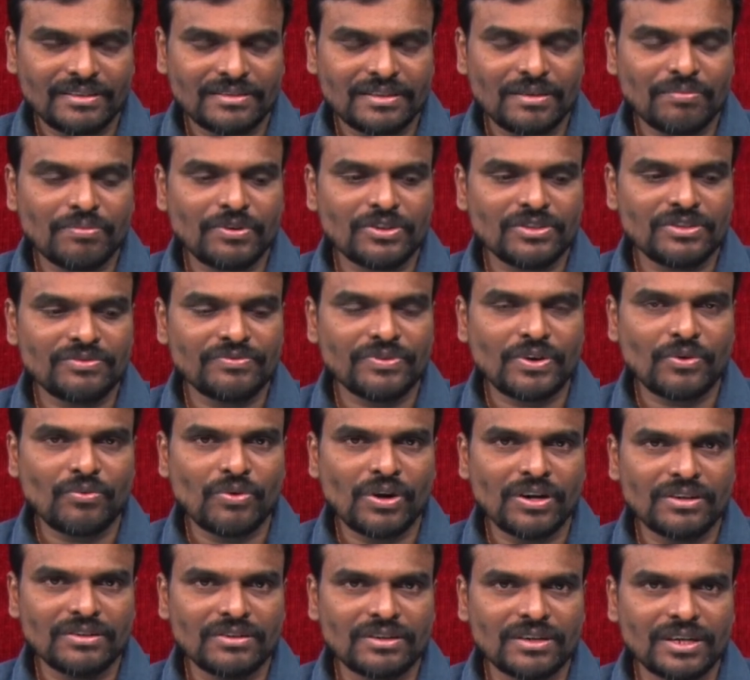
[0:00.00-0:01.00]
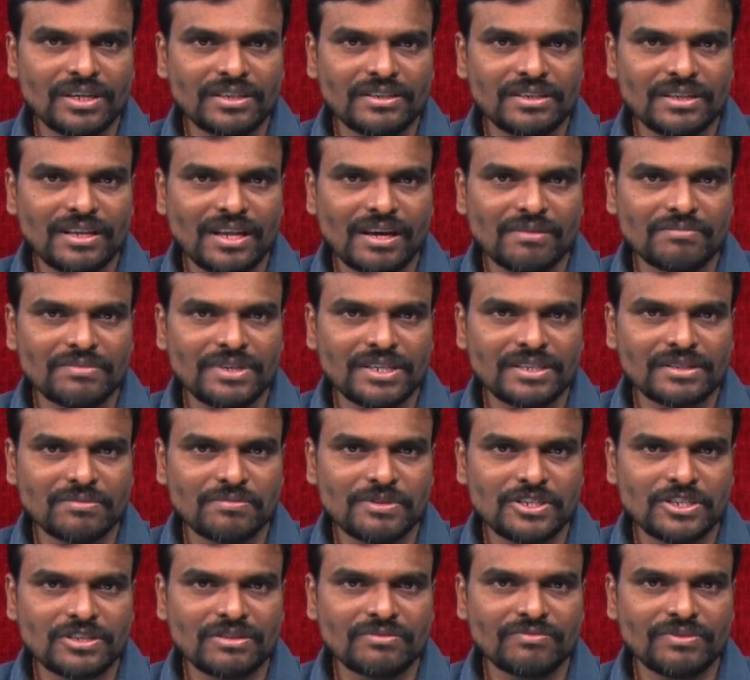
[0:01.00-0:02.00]
Suppose if you want to write a lambda
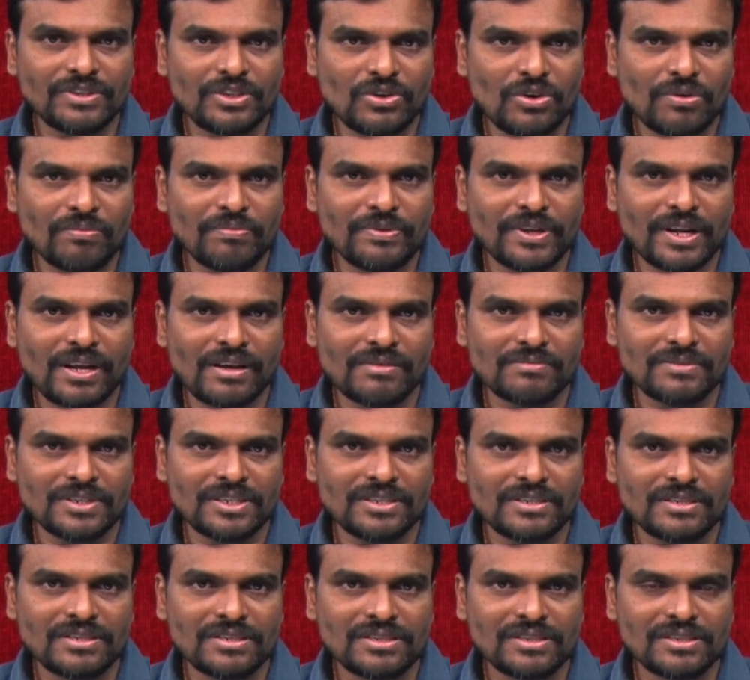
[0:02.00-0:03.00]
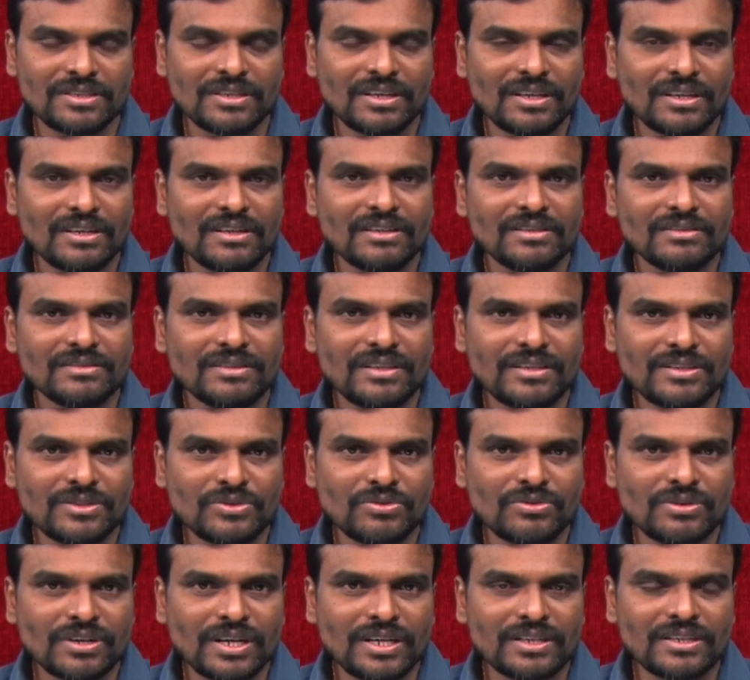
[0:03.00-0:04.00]
expression without parameters, then I
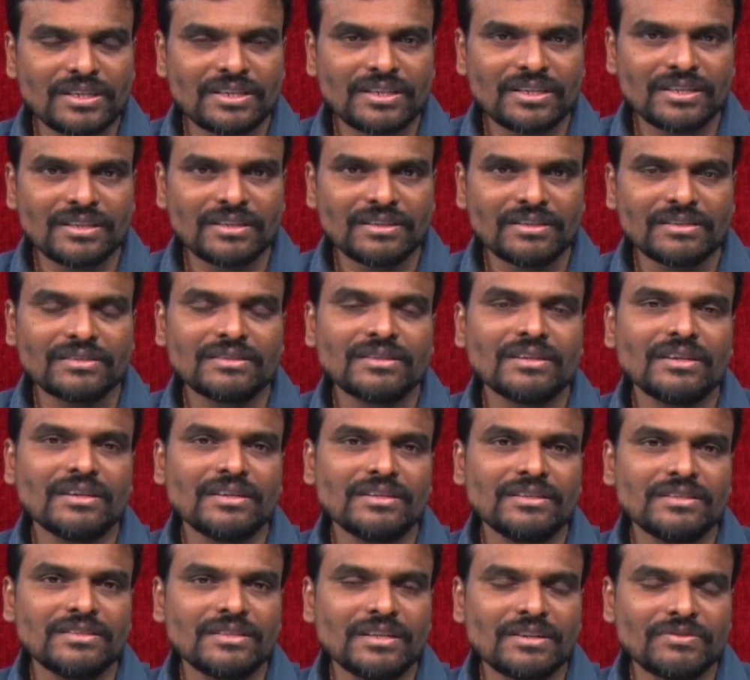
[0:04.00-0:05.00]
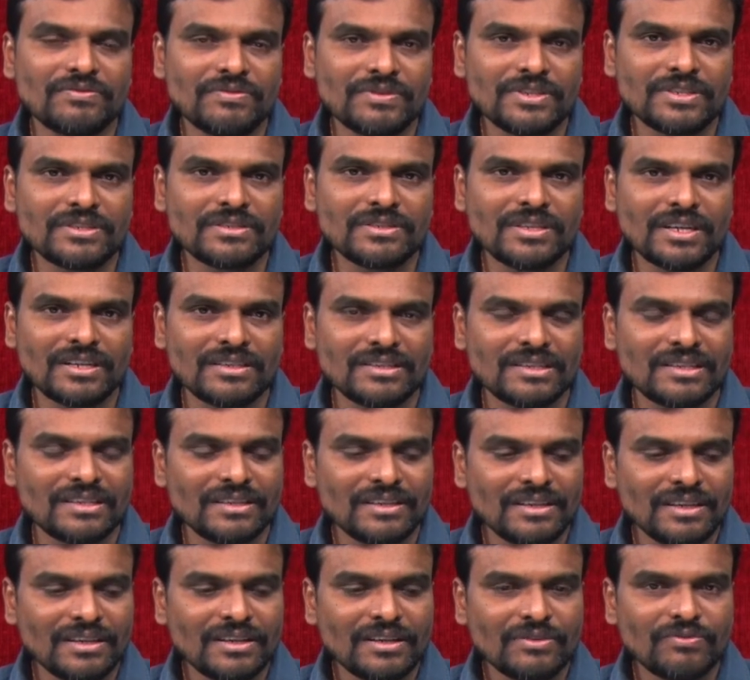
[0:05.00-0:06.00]
should write a an interface that
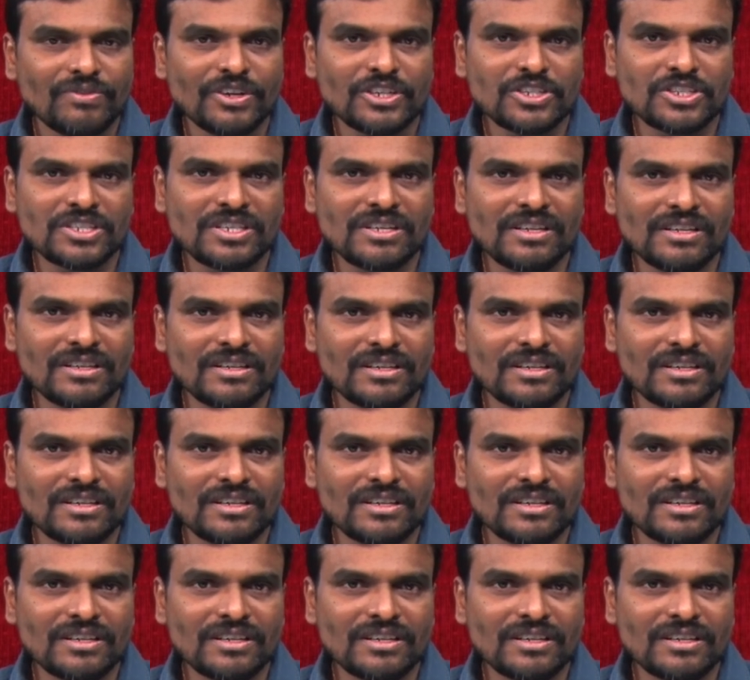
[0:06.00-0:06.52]
functional